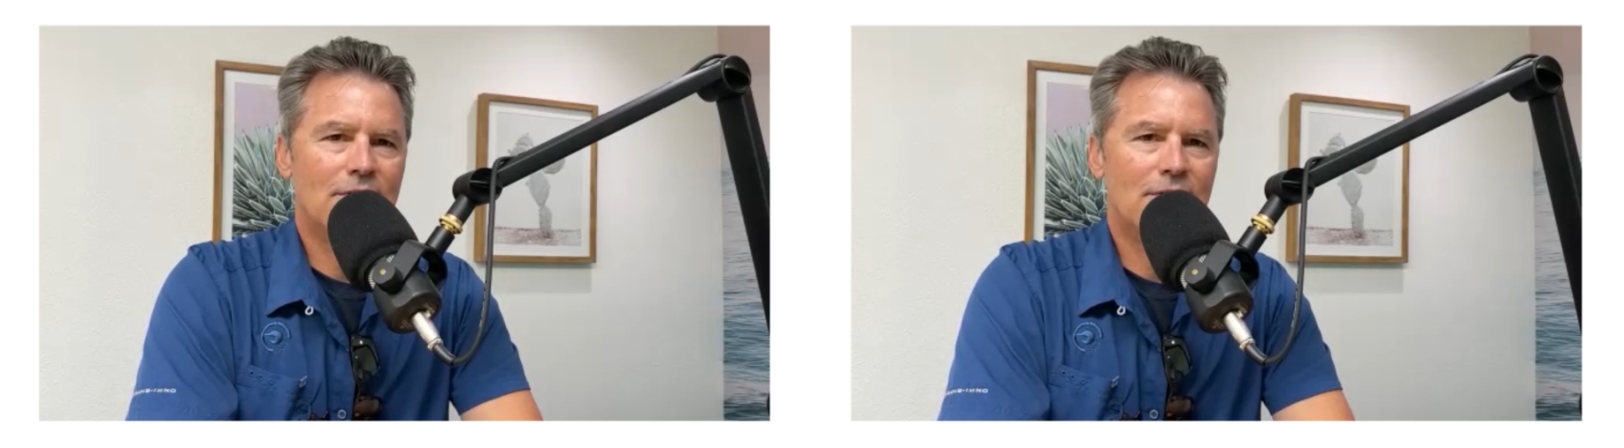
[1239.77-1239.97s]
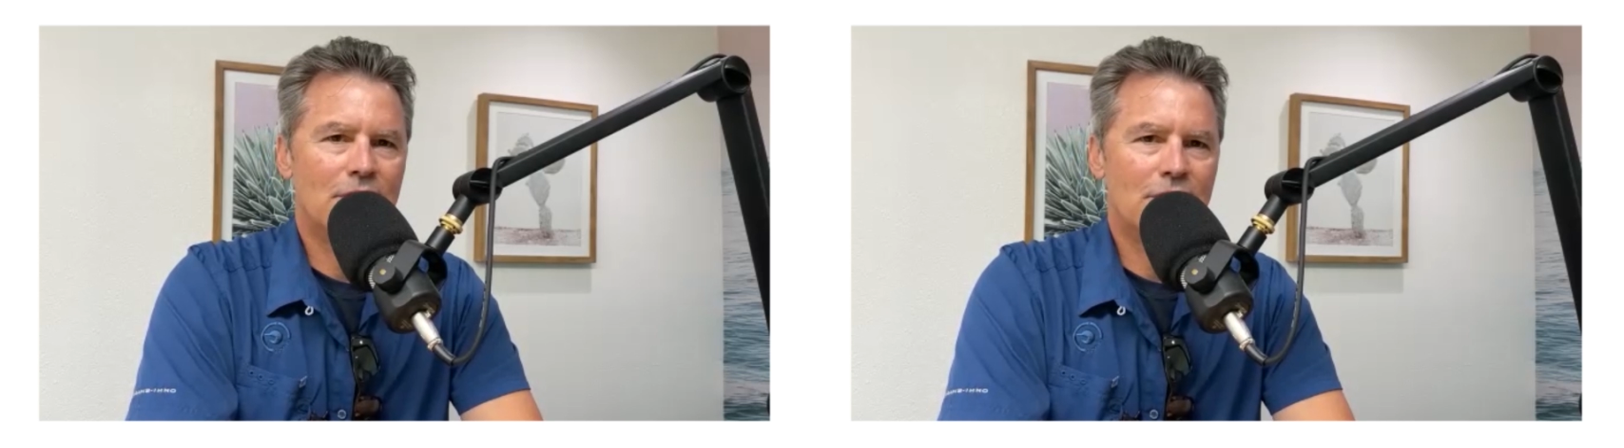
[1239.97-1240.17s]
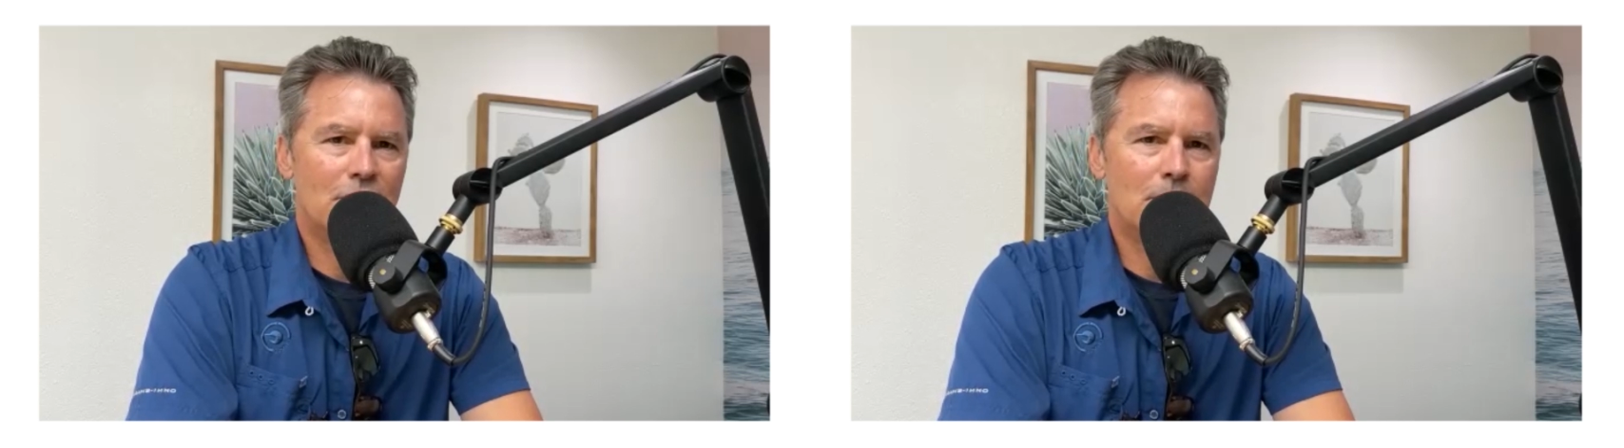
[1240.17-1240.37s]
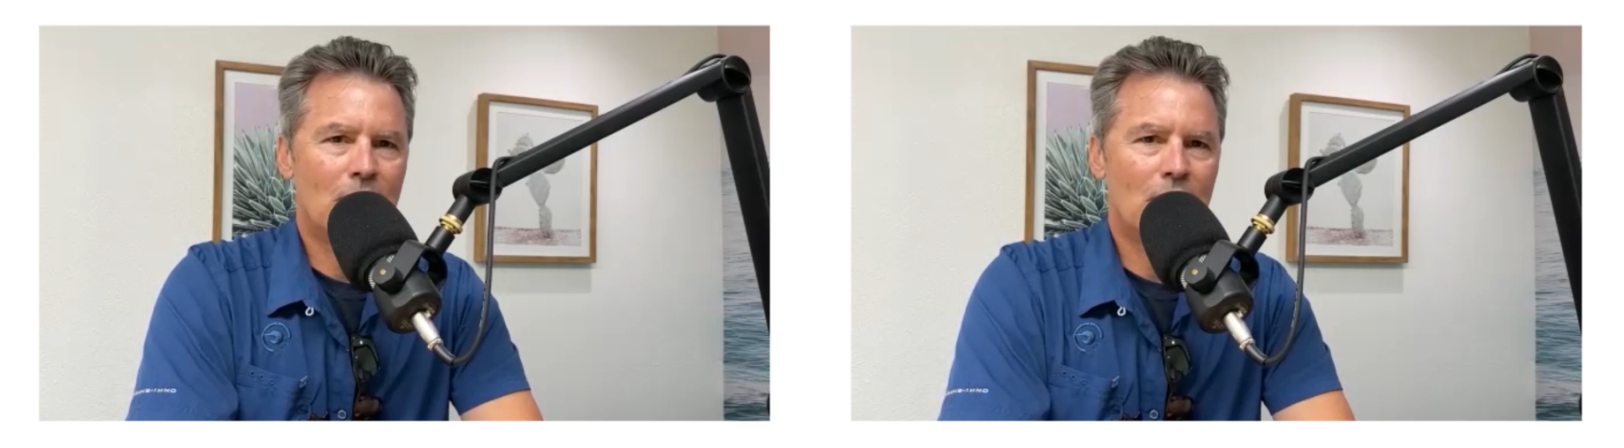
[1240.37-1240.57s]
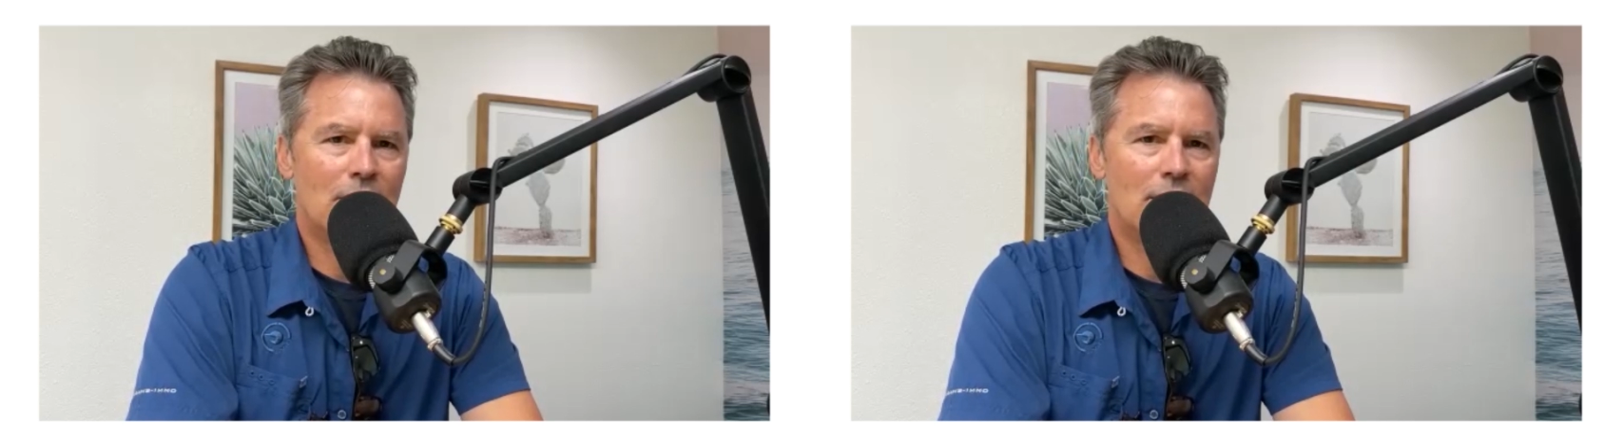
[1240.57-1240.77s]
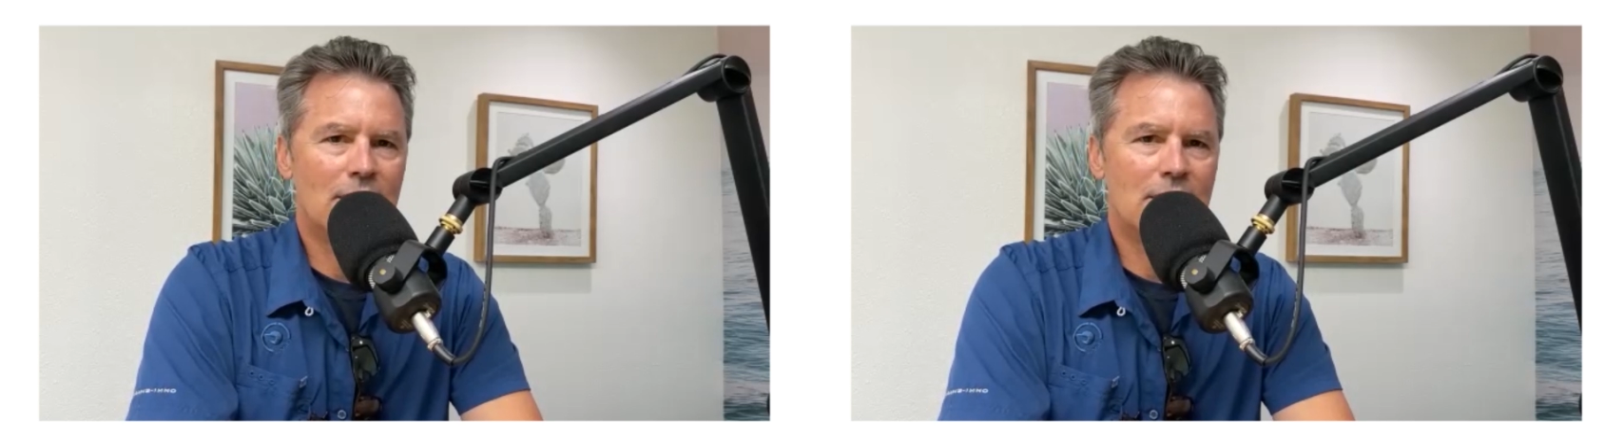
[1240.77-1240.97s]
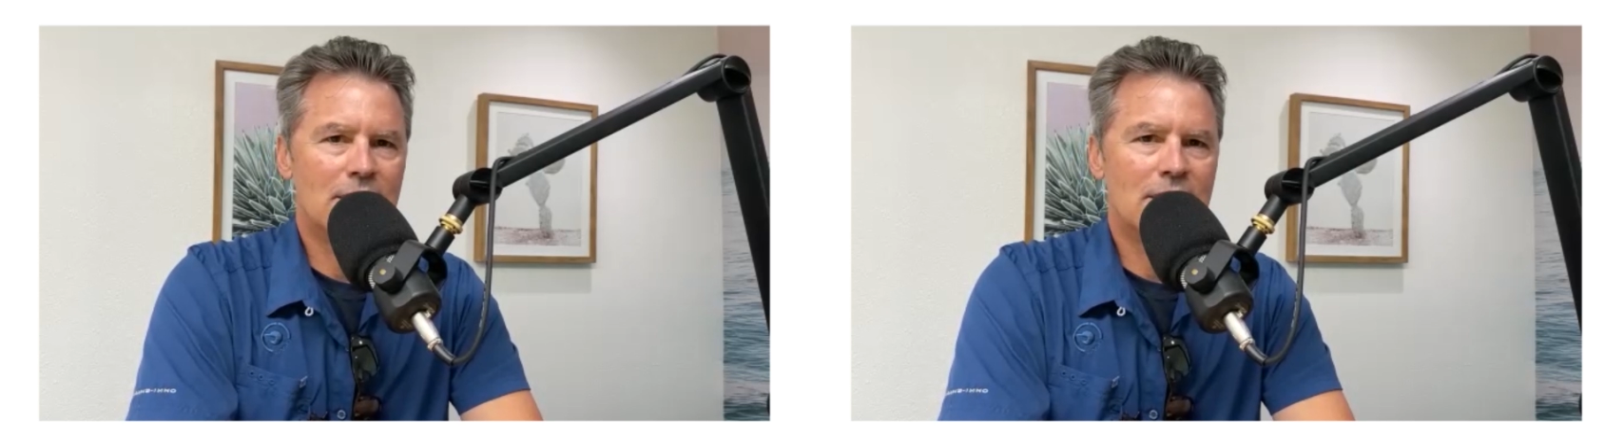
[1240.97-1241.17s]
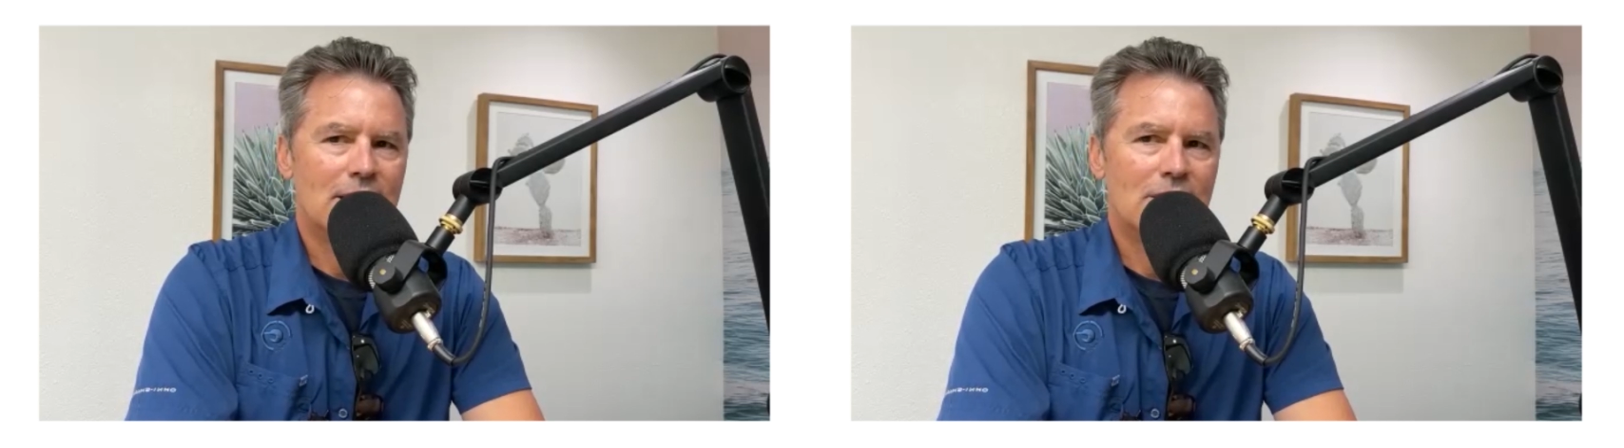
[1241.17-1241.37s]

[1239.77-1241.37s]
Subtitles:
the third part is